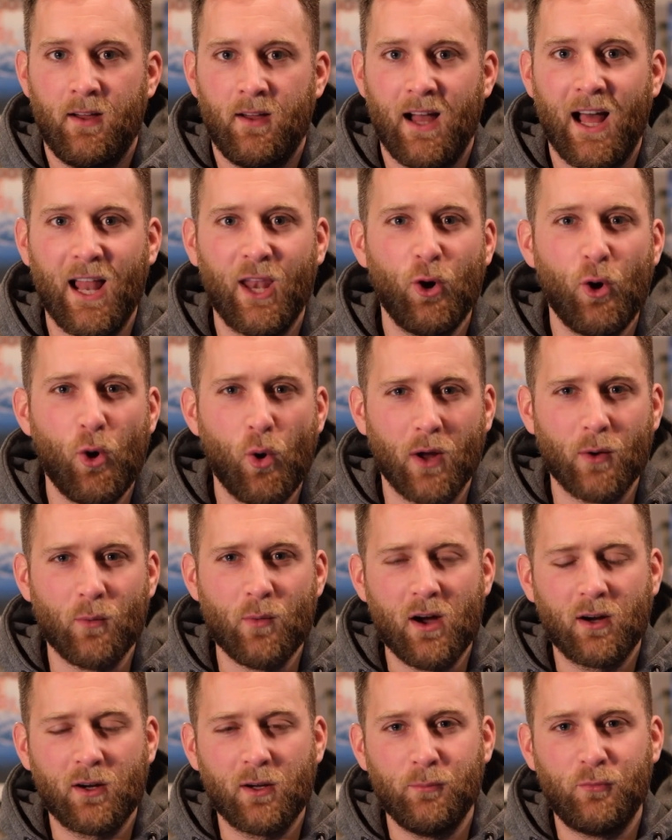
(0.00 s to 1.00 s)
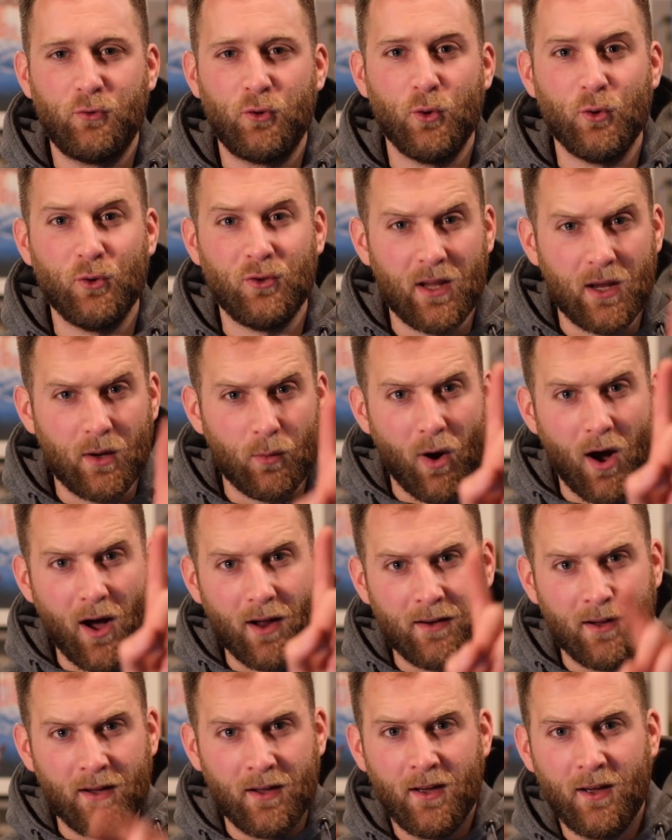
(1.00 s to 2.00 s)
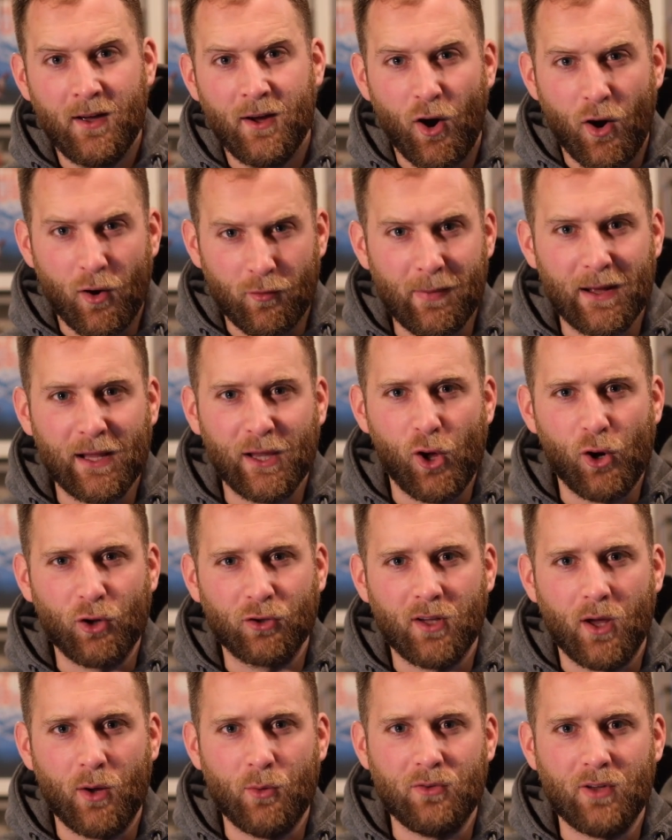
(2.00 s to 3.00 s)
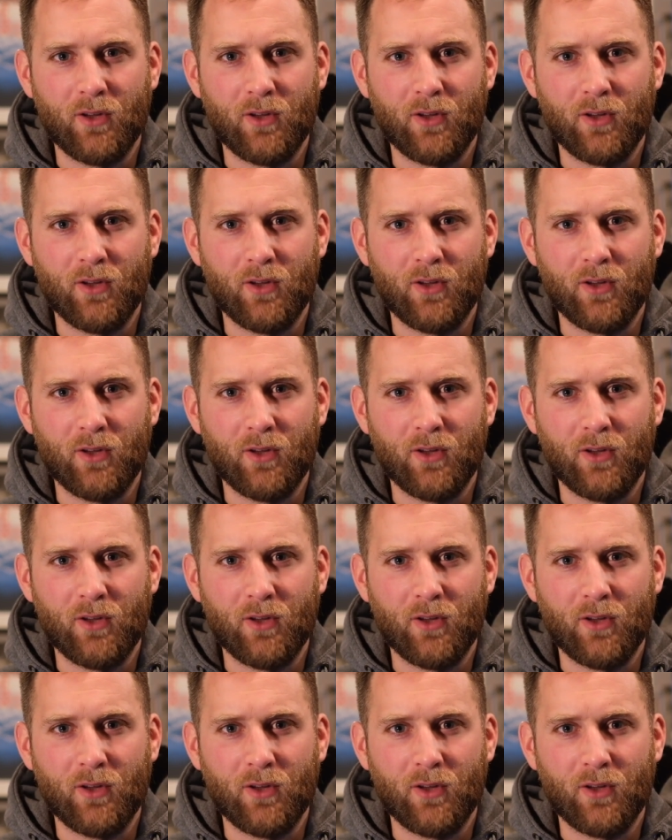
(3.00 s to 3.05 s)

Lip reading: Hello and welcome to day one of my lockdown